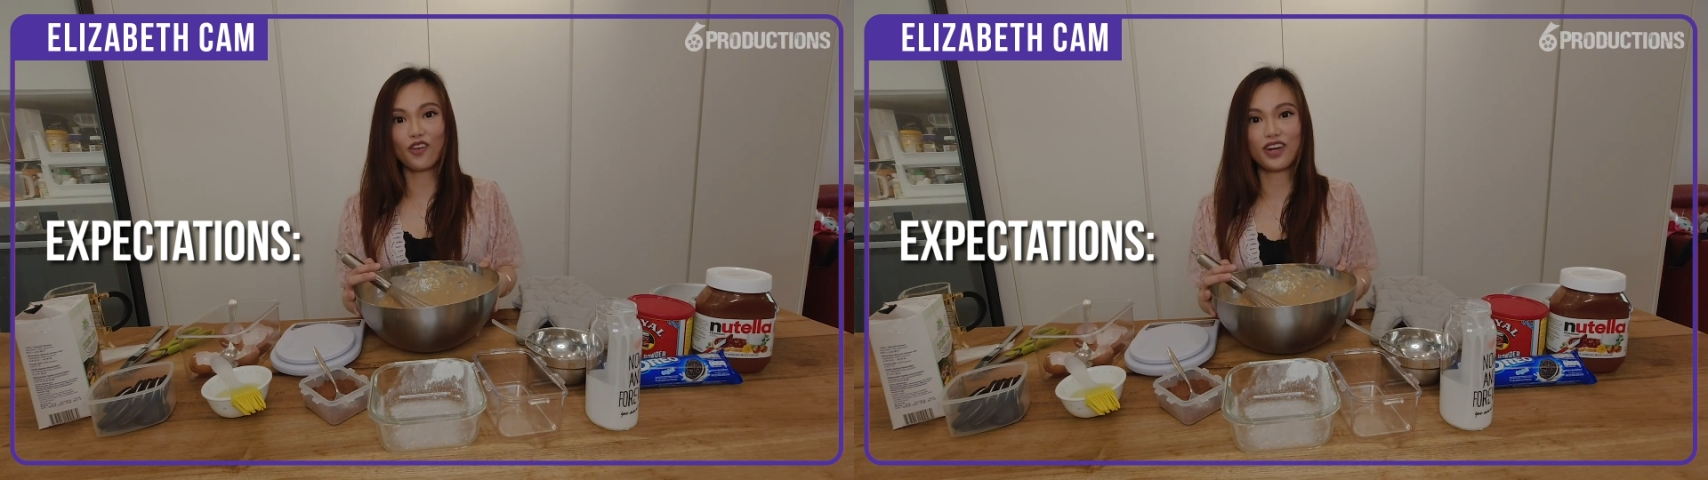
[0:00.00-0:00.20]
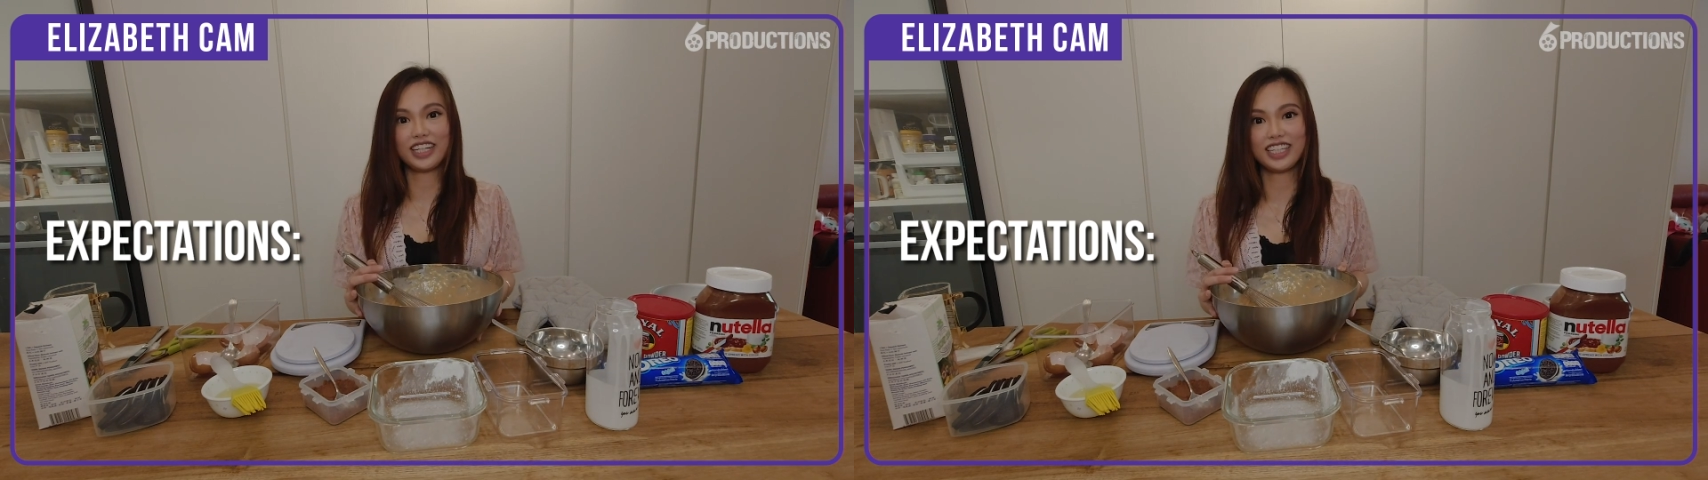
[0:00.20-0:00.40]

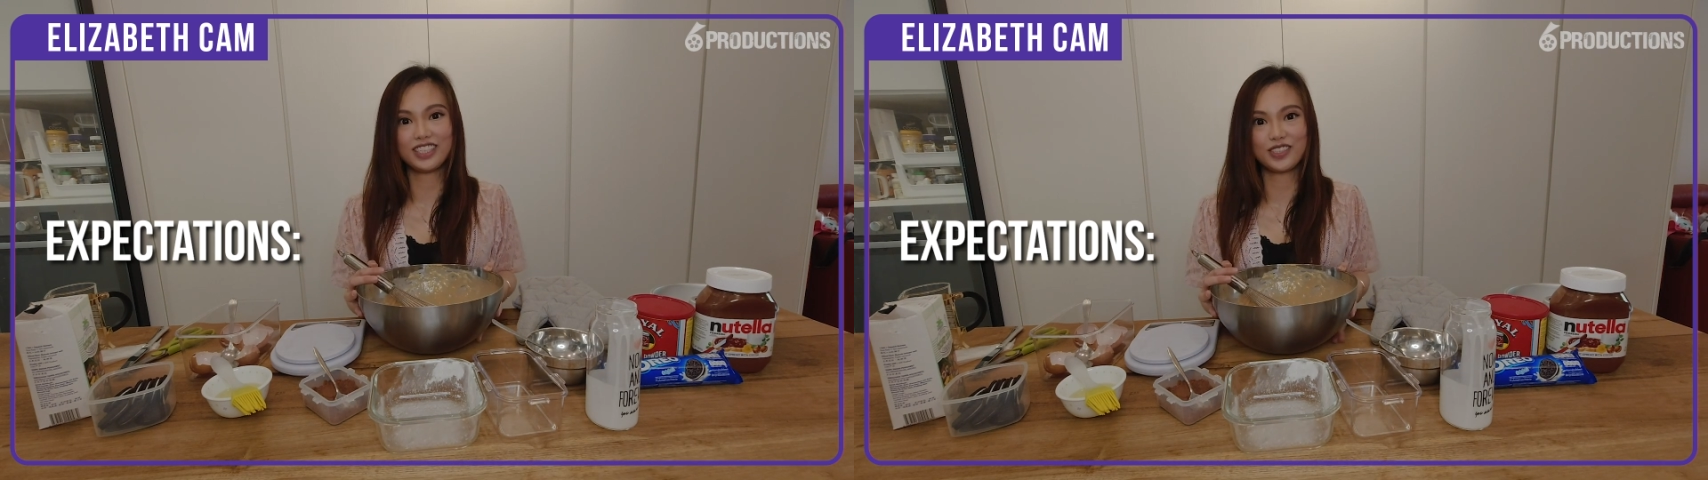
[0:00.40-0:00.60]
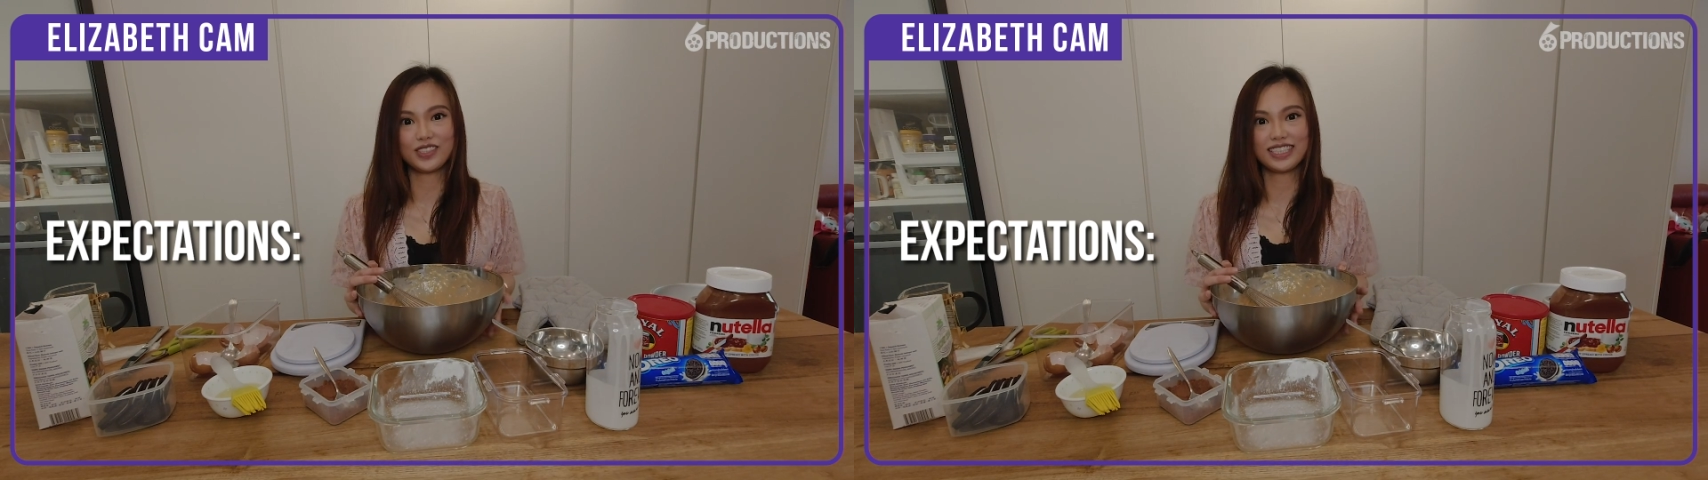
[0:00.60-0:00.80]
ready
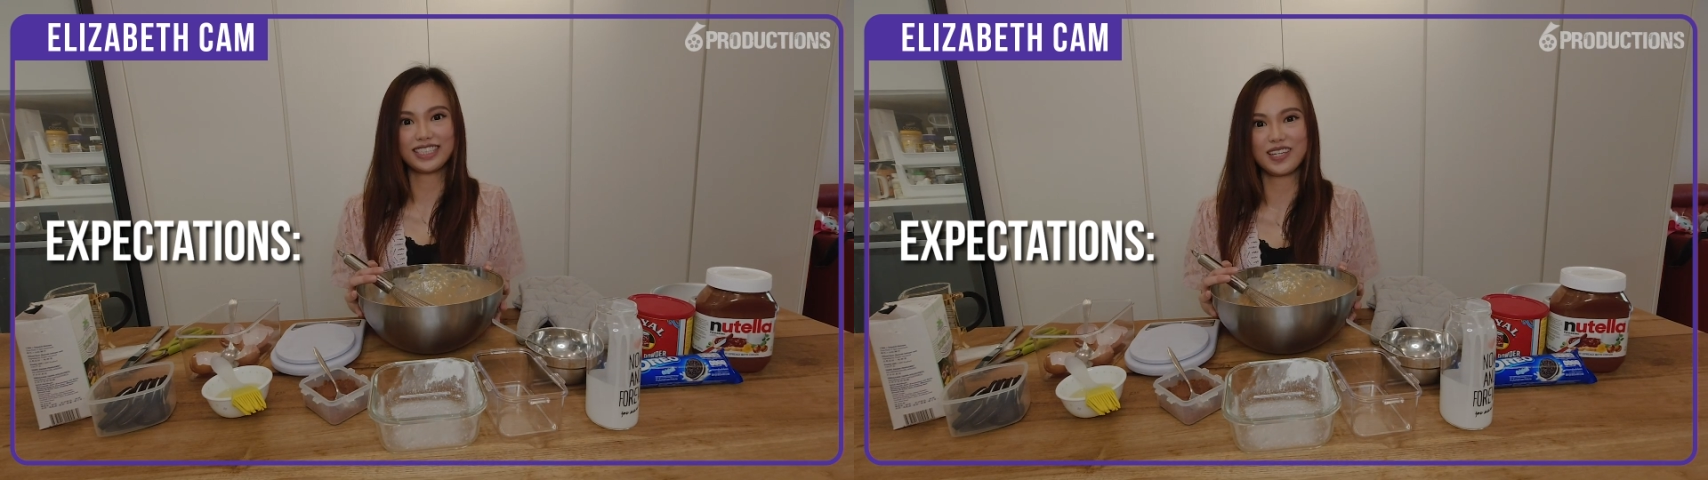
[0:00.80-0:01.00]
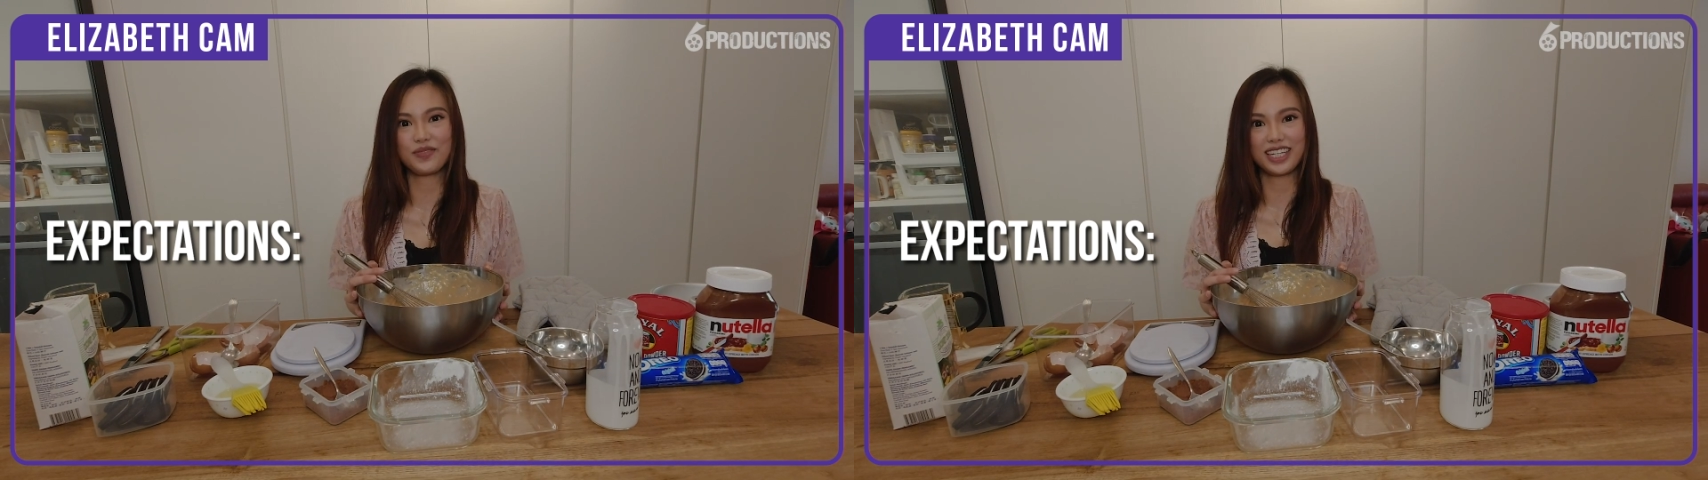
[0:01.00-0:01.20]
to
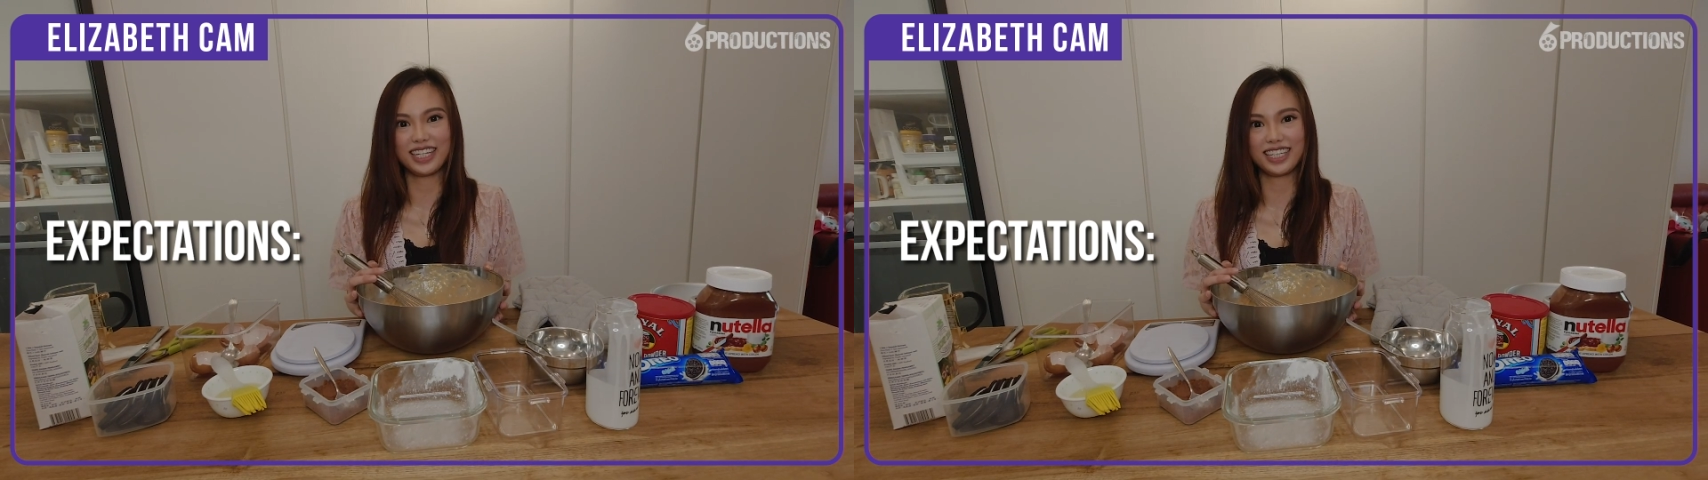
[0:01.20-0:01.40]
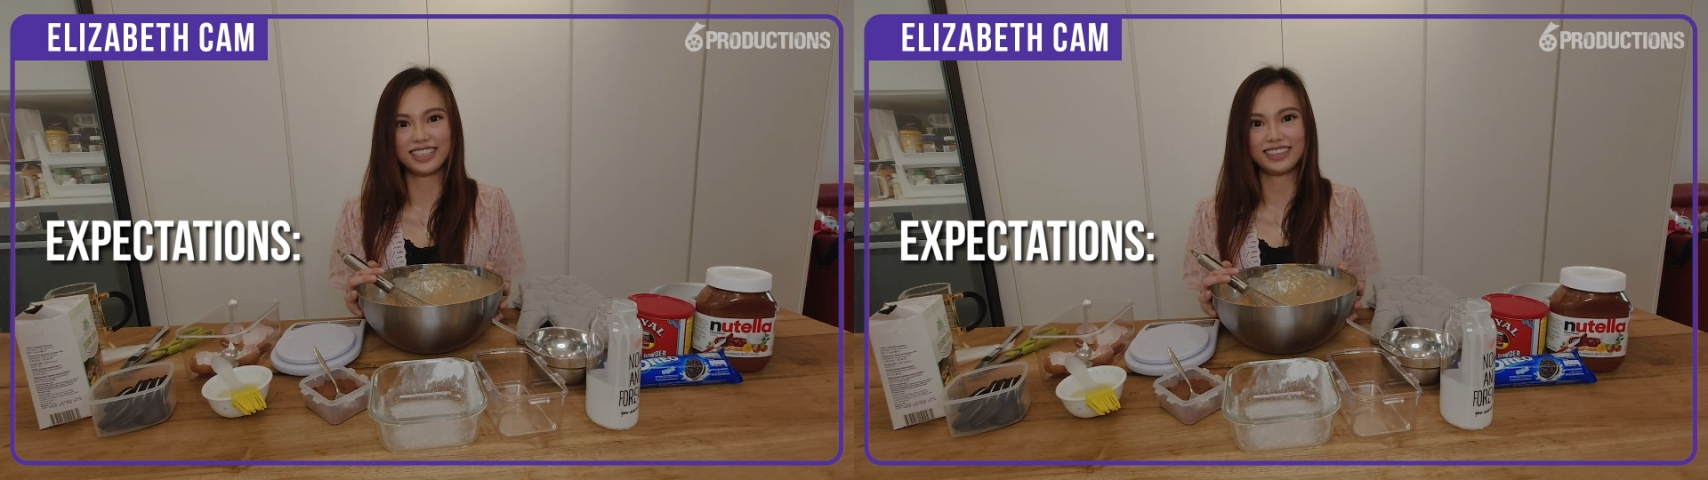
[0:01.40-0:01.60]
steam
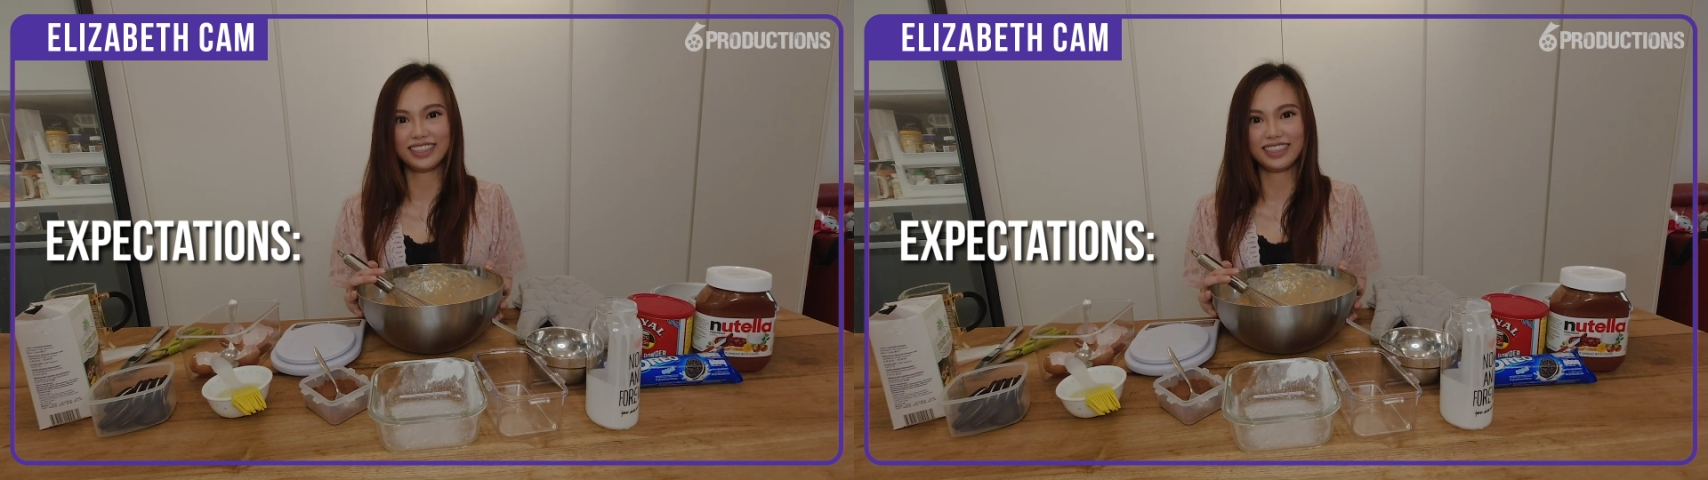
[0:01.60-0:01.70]
it.